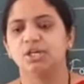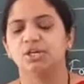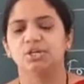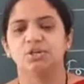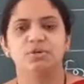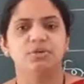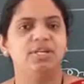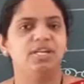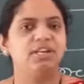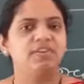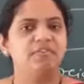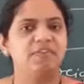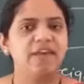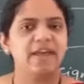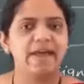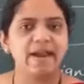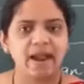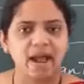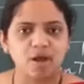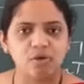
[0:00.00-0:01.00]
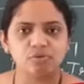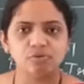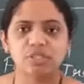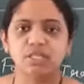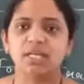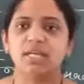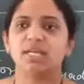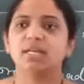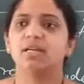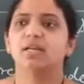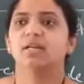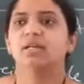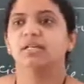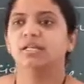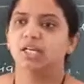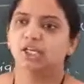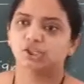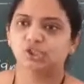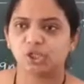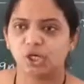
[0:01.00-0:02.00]
you need
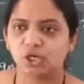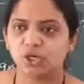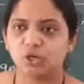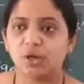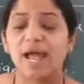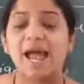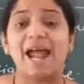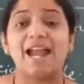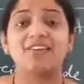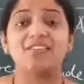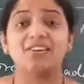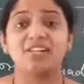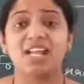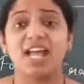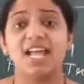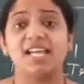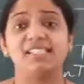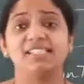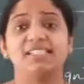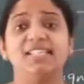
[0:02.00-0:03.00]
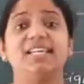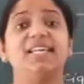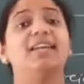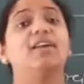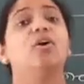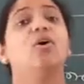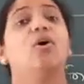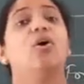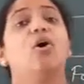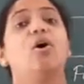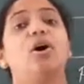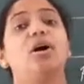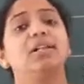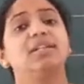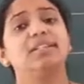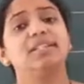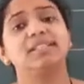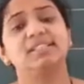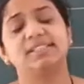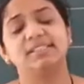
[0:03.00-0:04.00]
warehousing, yes or no advertising,
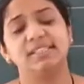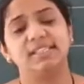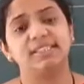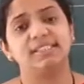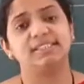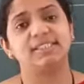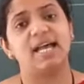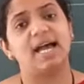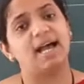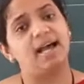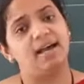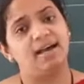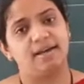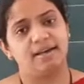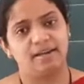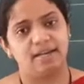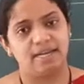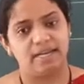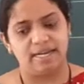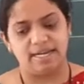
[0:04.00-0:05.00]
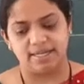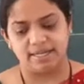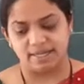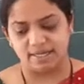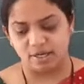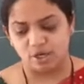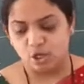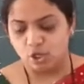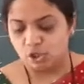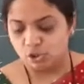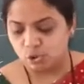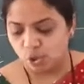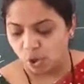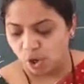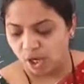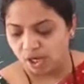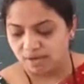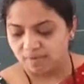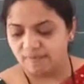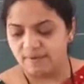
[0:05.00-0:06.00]
all these things are related. So
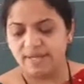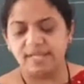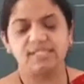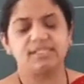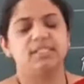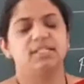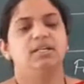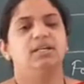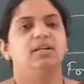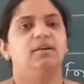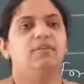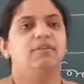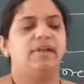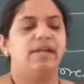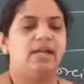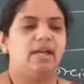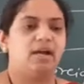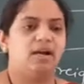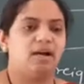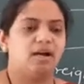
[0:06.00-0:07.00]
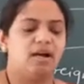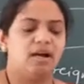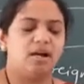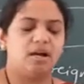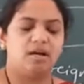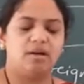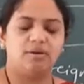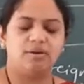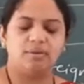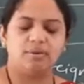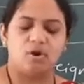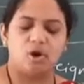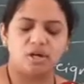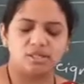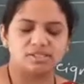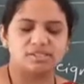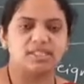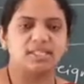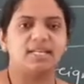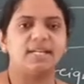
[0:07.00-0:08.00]
always
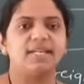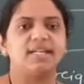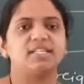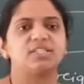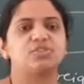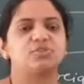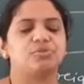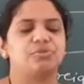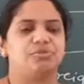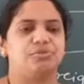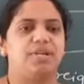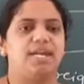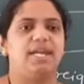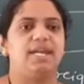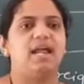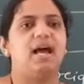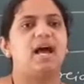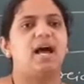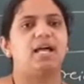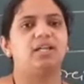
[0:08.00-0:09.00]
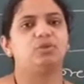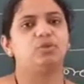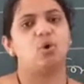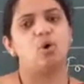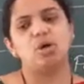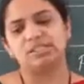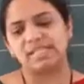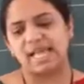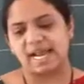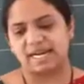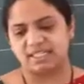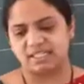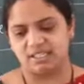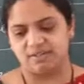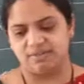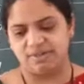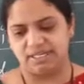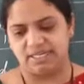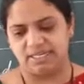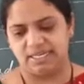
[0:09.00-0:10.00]
auxiliaries to trade are those
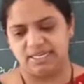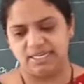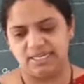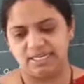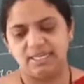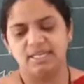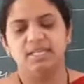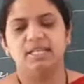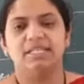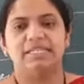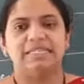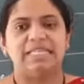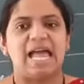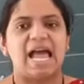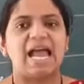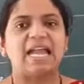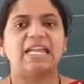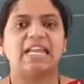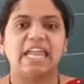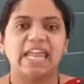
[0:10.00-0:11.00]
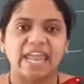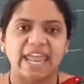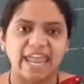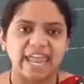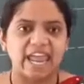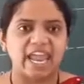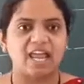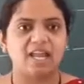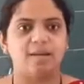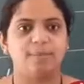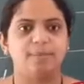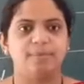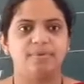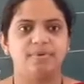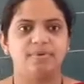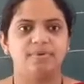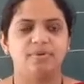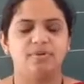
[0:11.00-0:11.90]
activities that help